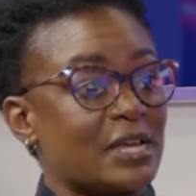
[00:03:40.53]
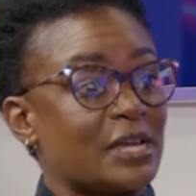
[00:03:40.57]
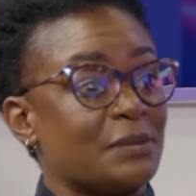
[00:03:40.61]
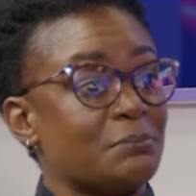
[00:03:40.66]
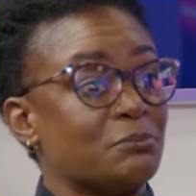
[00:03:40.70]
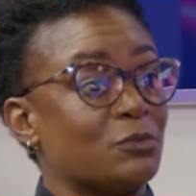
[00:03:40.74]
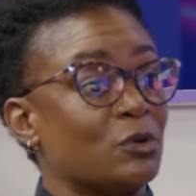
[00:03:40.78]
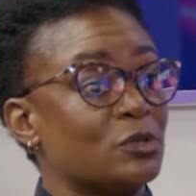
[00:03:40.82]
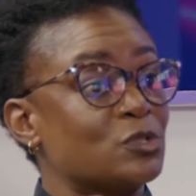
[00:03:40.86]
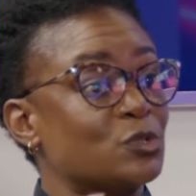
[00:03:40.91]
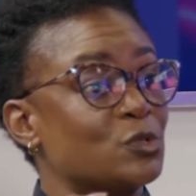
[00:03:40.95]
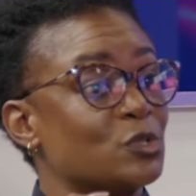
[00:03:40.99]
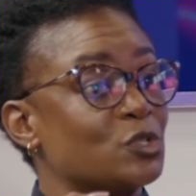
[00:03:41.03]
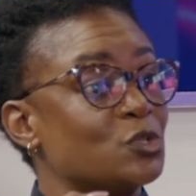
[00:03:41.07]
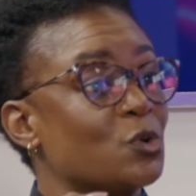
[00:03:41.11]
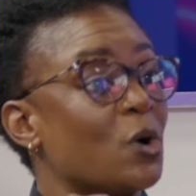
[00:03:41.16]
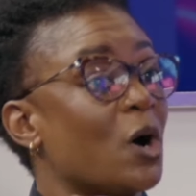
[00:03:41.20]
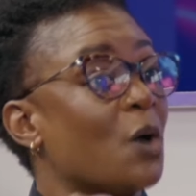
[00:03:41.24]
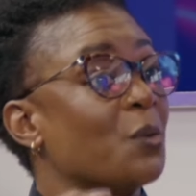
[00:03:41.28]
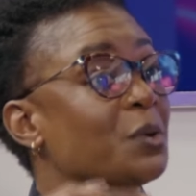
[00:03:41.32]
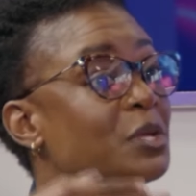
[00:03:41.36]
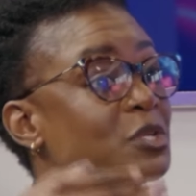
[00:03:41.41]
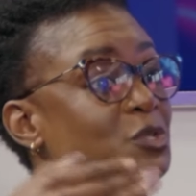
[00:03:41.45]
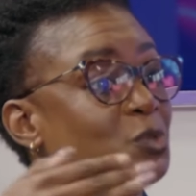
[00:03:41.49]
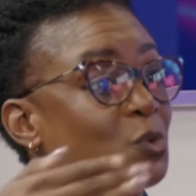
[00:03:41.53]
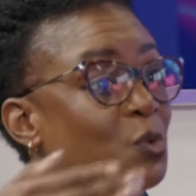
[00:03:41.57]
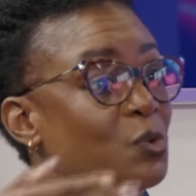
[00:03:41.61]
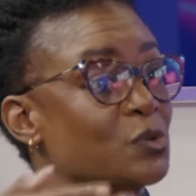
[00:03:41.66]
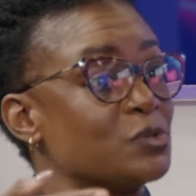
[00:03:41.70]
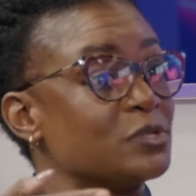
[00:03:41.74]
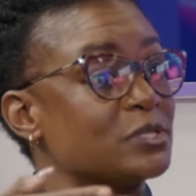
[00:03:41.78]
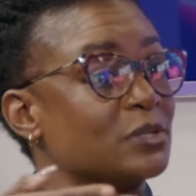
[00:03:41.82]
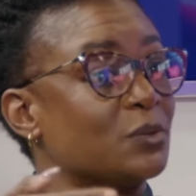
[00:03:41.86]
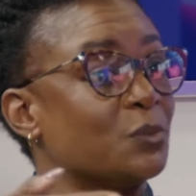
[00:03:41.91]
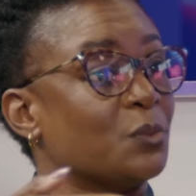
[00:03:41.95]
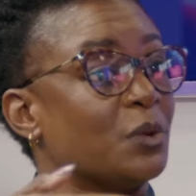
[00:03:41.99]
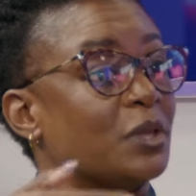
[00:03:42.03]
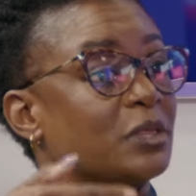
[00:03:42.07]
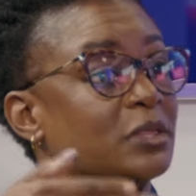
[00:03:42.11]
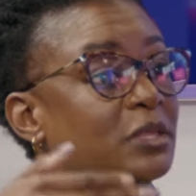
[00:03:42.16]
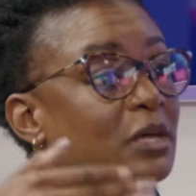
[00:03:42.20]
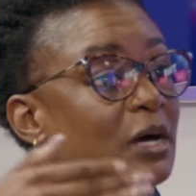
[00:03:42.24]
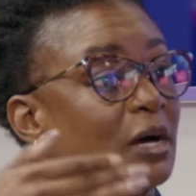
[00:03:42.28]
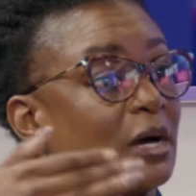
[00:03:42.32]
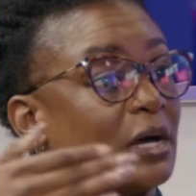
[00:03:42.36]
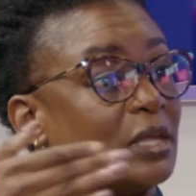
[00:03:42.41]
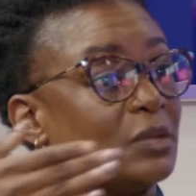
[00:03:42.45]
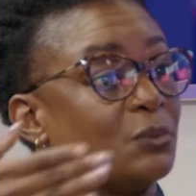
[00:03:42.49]
I'm not so sure how it goes with
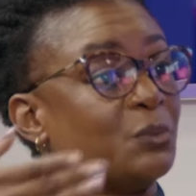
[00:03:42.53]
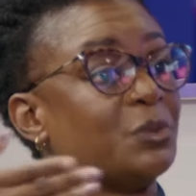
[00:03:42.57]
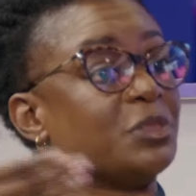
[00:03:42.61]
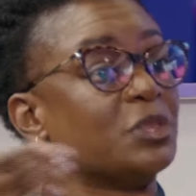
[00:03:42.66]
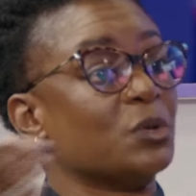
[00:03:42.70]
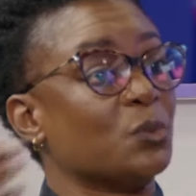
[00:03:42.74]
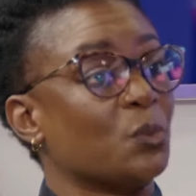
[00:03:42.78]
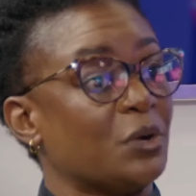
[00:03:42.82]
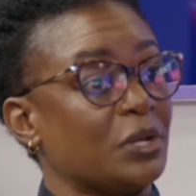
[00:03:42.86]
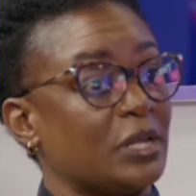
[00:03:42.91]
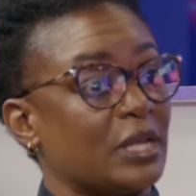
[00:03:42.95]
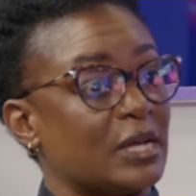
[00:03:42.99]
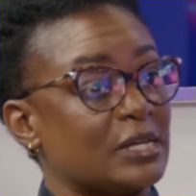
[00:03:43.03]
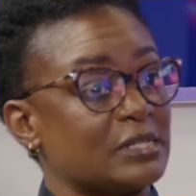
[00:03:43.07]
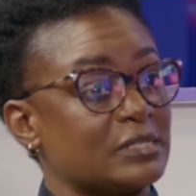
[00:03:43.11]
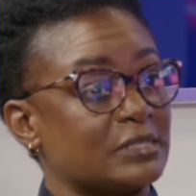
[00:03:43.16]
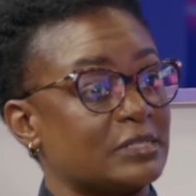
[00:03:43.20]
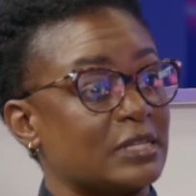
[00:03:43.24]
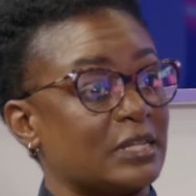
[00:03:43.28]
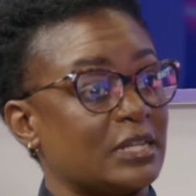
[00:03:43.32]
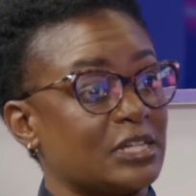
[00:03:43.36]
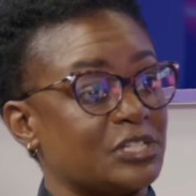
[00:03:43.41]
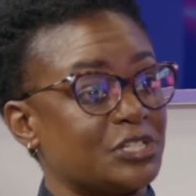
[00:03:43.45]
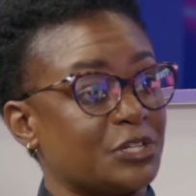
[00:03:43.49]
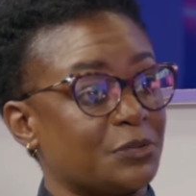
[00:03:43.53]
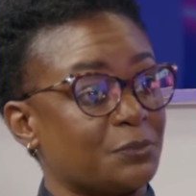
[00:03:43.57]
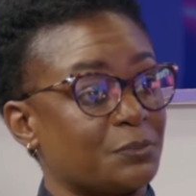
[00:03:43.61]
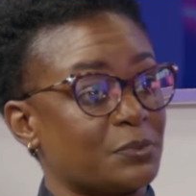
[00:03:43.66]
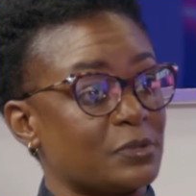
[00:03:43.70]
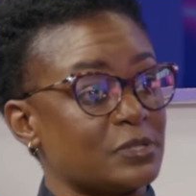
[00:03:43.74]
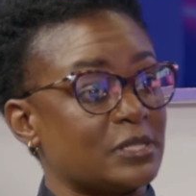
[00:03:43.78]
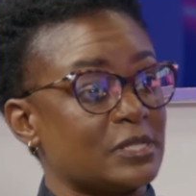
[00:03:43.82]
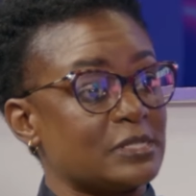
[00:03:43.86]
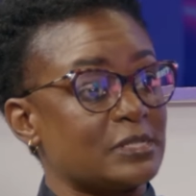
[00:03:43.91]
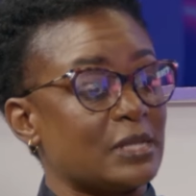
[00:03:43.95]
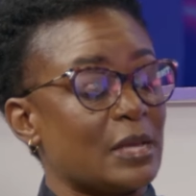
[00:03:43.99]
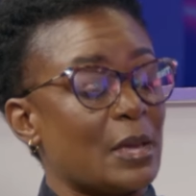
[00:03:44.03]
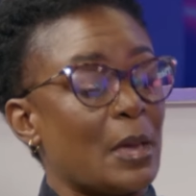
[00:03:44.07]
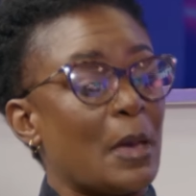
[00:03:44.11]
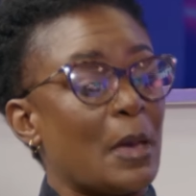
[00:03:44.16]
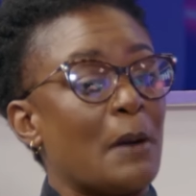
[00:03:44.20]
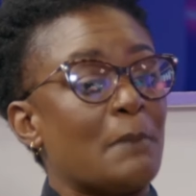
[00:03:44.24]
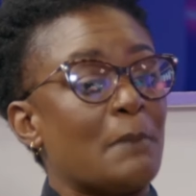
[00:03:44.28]
the Warriors' selection process,